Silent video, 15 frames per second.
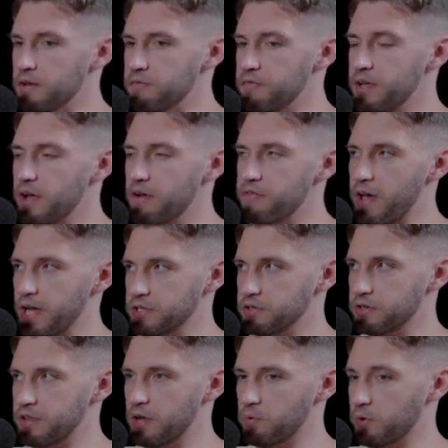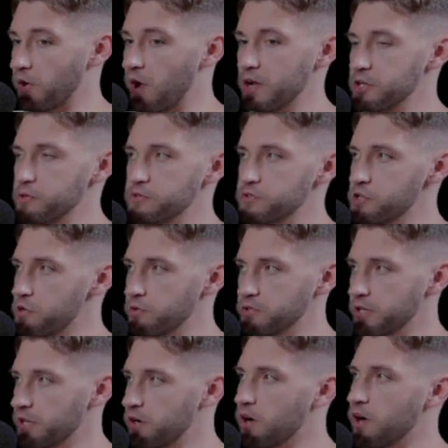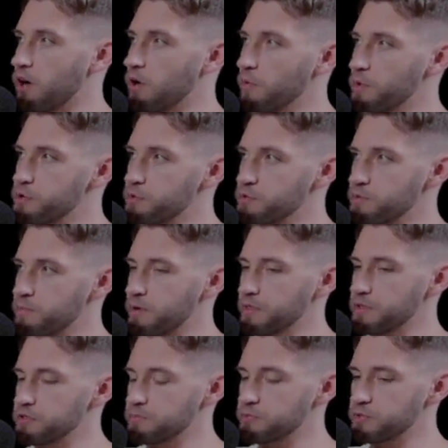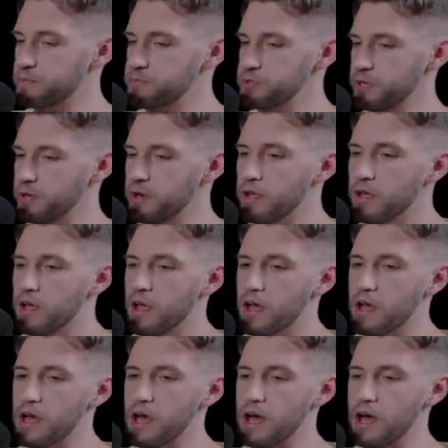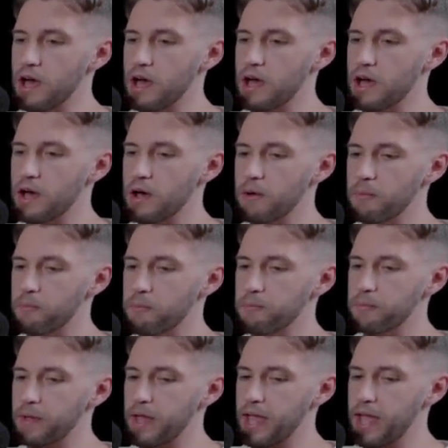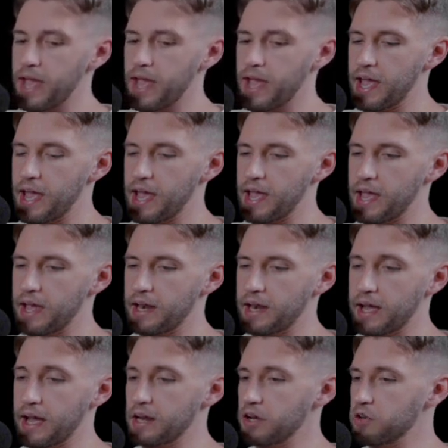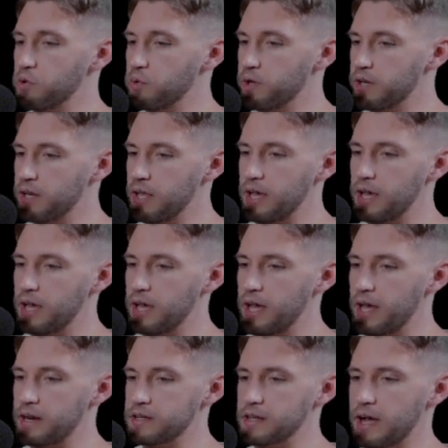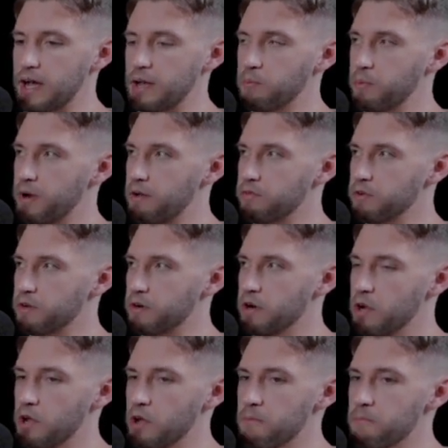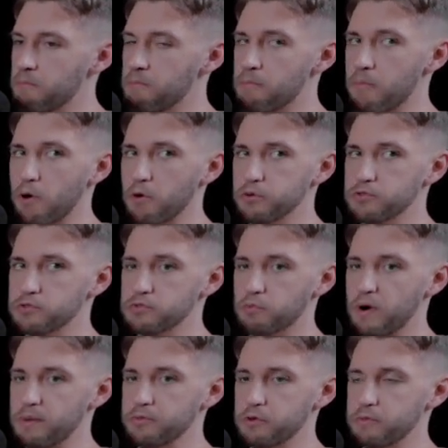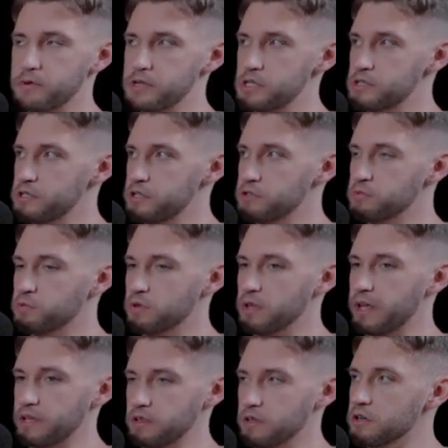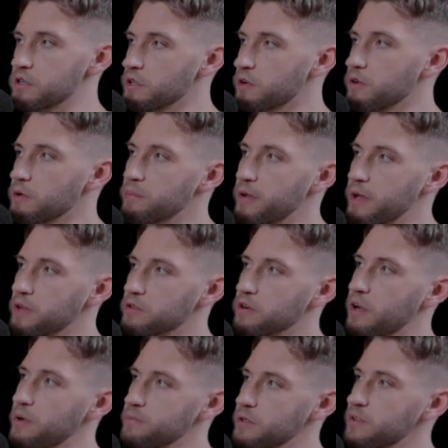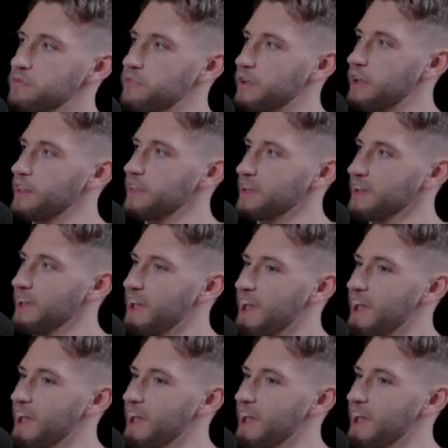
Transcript: via a vector they were not used to using at all, which was a monthly subscription. And I had to do it at a time whenever most Web3 businesses were like literally going bankrupt and failing.